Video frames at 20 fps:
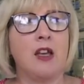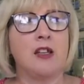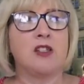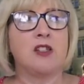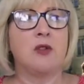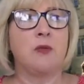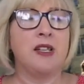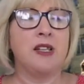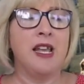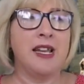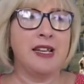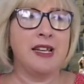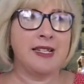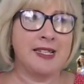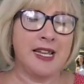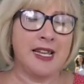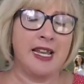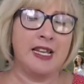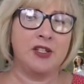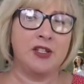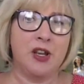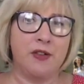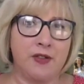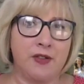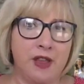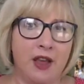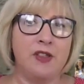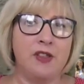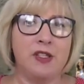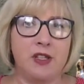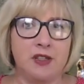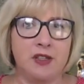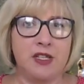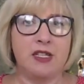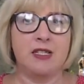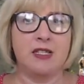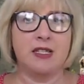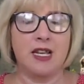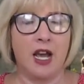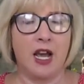So my next stage, after having done
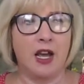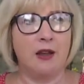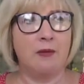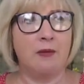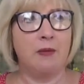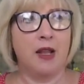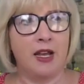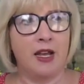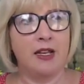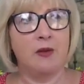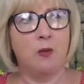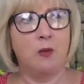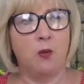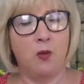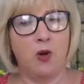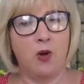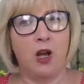this timeline